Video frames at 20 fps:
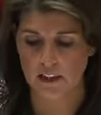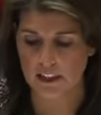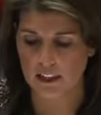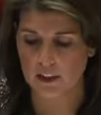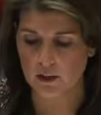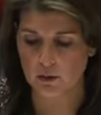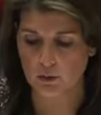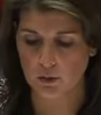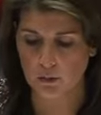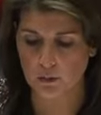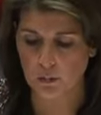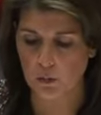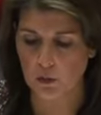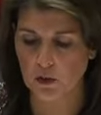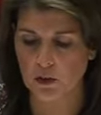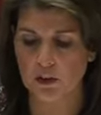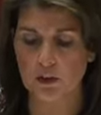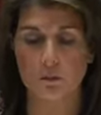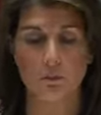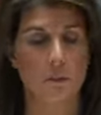These
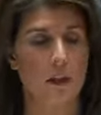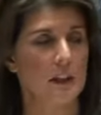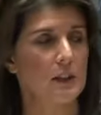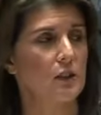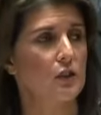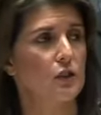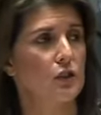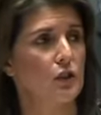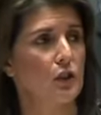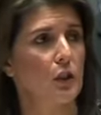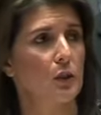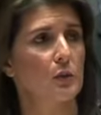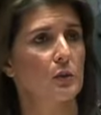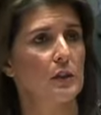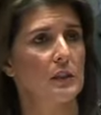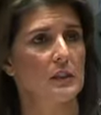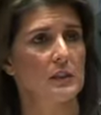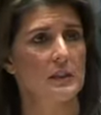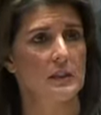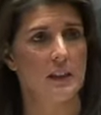reports must show
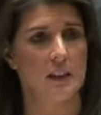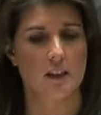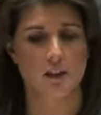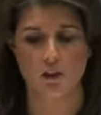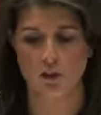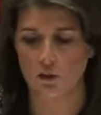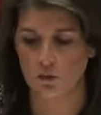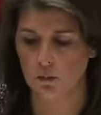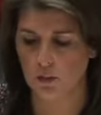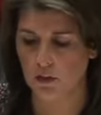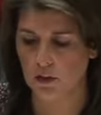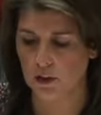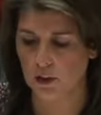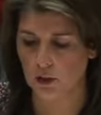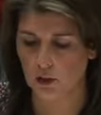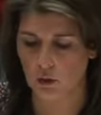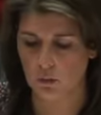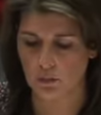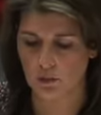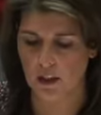continued
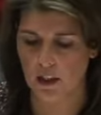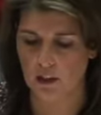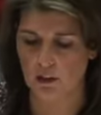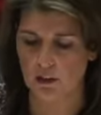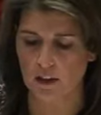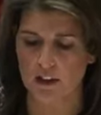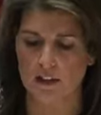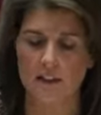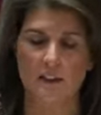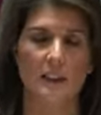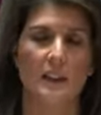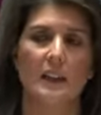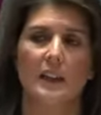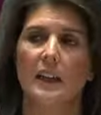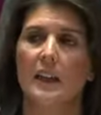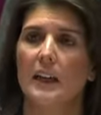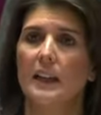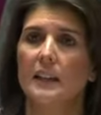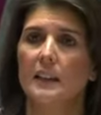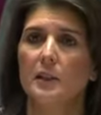political progress
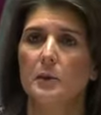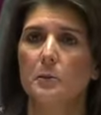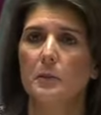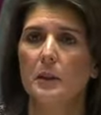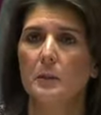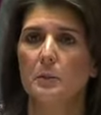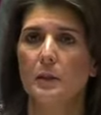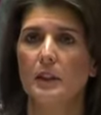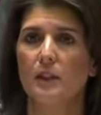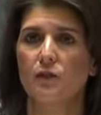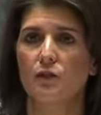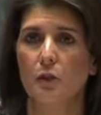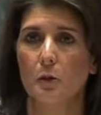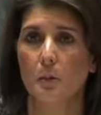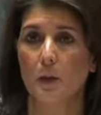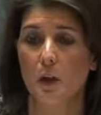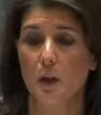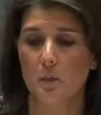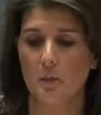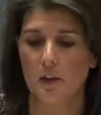and commitment
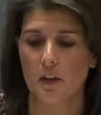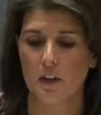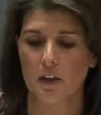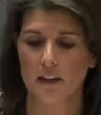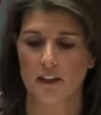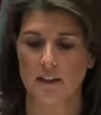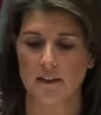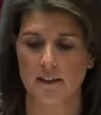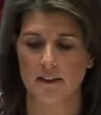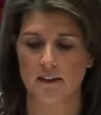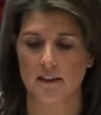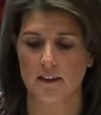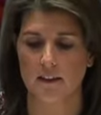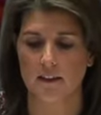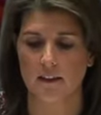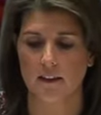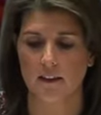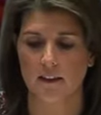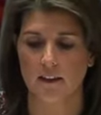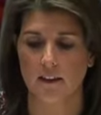from all parties.
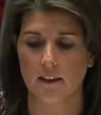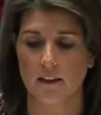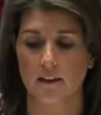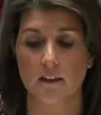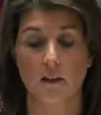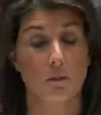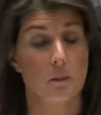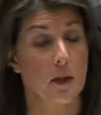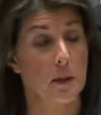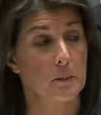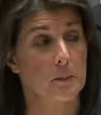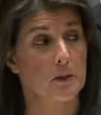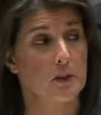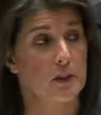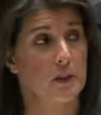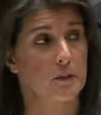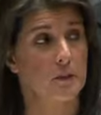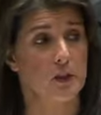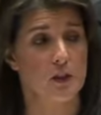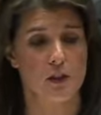The
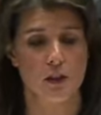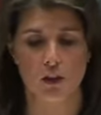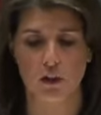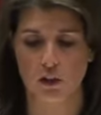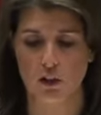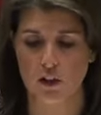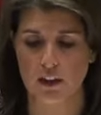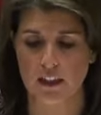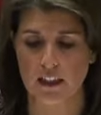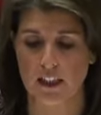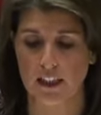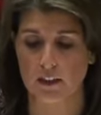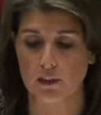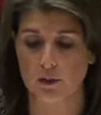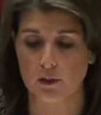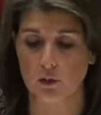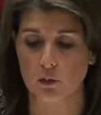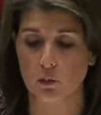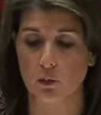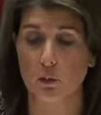members of the Security
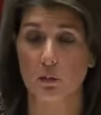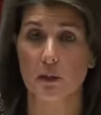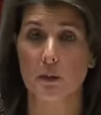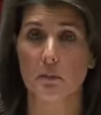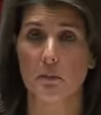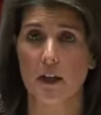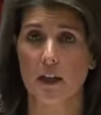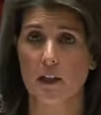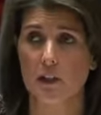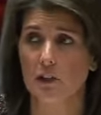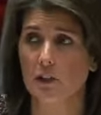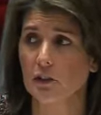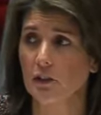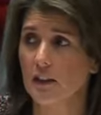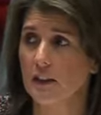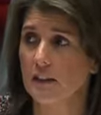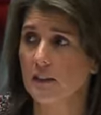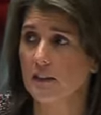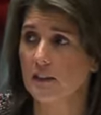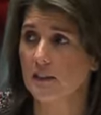Council will be
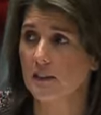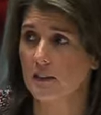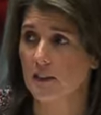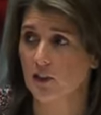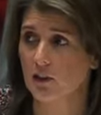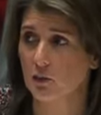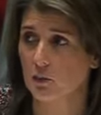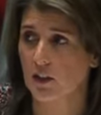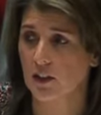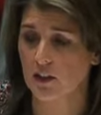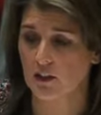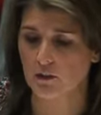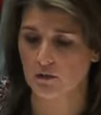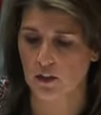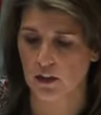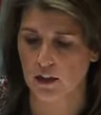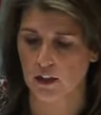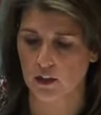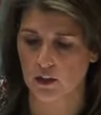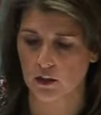monitoring this
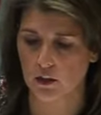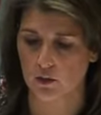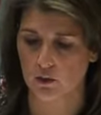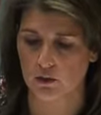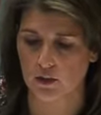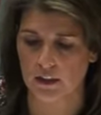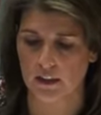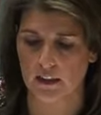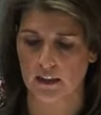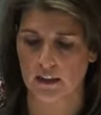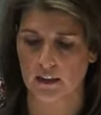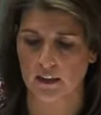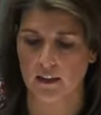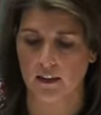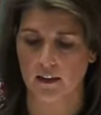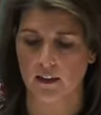situation very closely.